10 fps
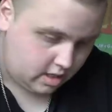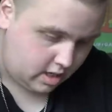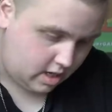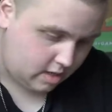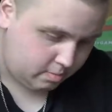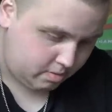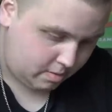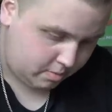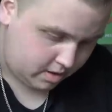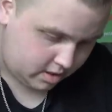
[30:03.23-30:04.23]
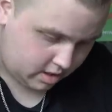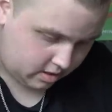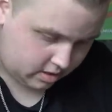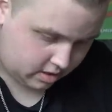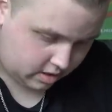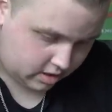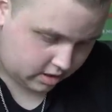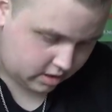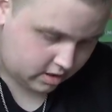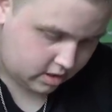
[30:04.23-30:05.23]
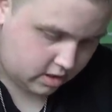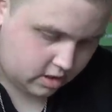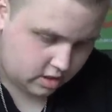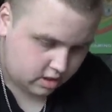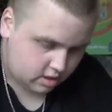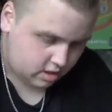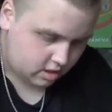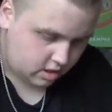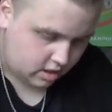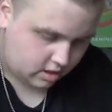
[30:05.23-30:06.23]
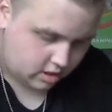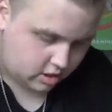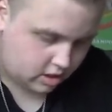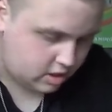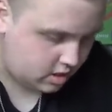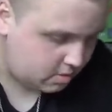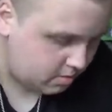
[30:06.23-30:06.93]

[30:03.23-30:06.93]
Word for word: Uh, it's probably no, it's a charger. Yeah. yeah, it's a charger.